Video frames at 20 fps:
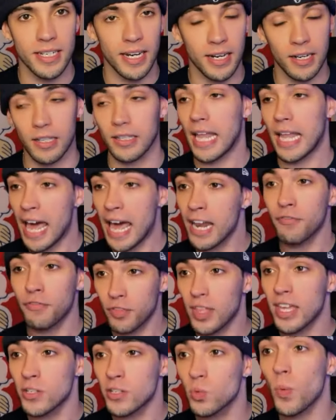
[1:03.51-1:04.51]
And a lot of
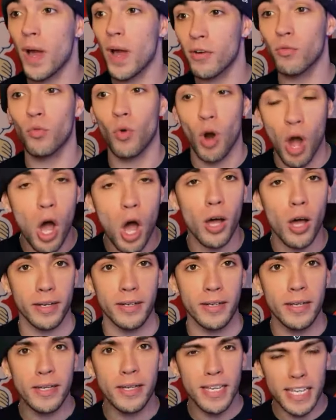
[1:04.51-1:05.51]
things went wrong
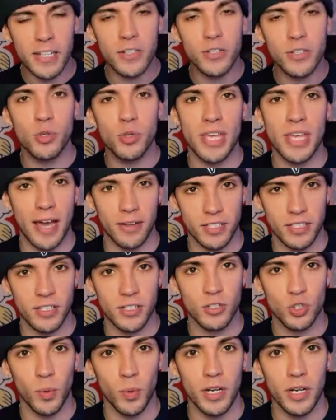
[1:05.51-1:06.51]
in
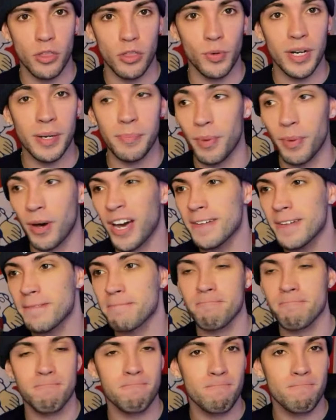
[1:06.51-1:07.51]
2023, but
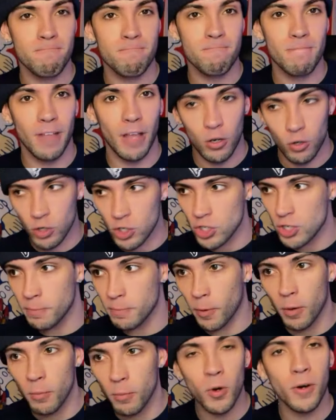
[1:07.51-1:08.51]
Christian
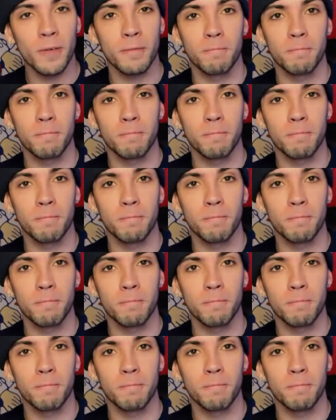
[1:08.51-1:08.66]
Barmore